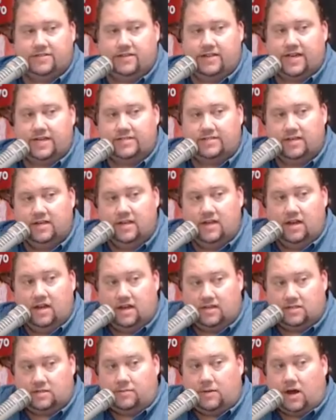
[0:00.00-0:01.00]
So that's
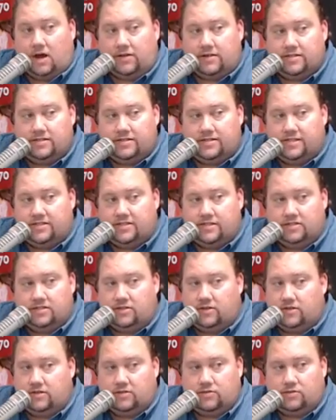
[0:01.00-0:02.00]
a small incision,
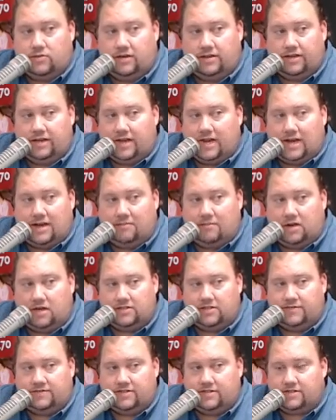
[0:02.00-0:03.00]
so there's really not
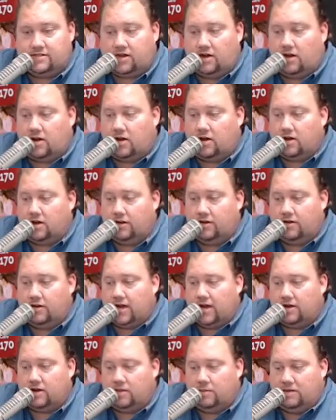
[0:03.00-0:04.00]
much of a scar. You're
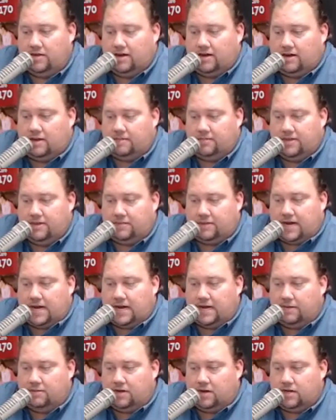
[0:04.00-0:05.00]
not opening up the
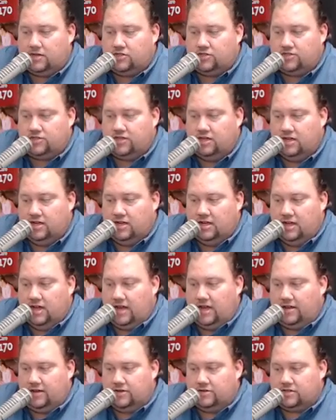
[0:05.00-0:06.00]
body much,
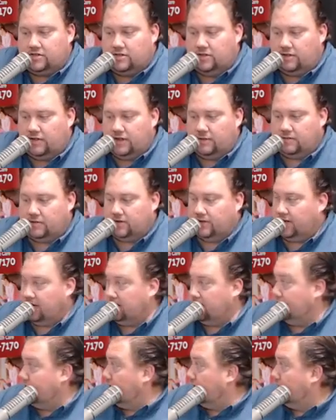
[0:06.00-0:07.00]
and you're still able to
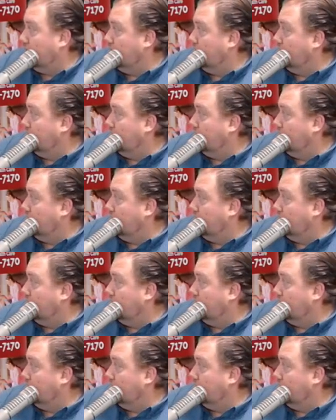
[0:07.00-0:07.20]
get in there?